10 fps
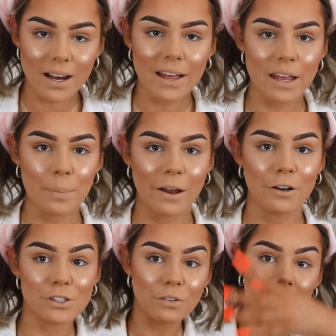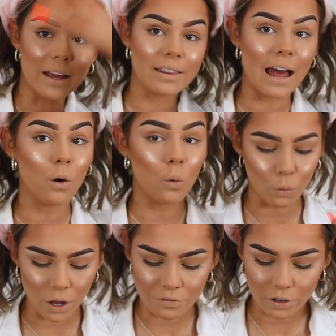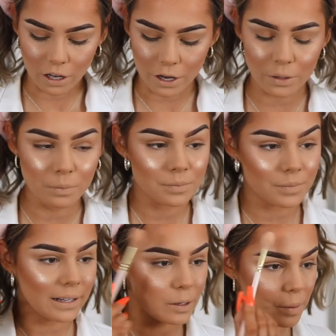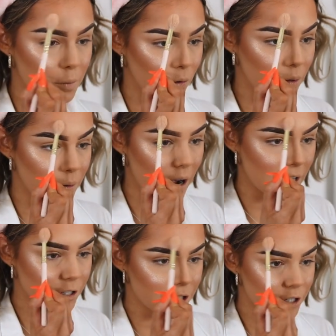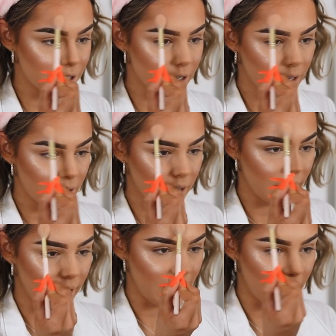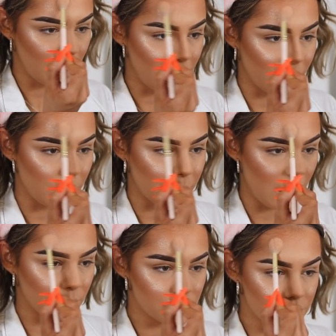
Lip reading: I like the appearance of like that all over glow, a little bit more on the brush, here above the brows.